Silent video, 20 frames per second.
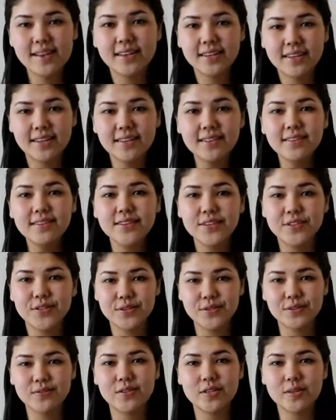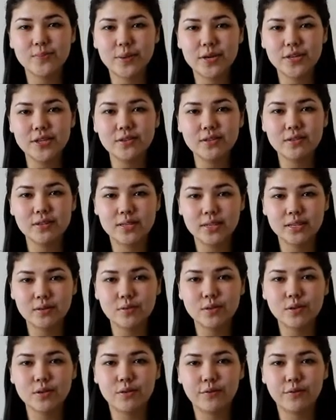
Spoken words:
He introduced the special sequence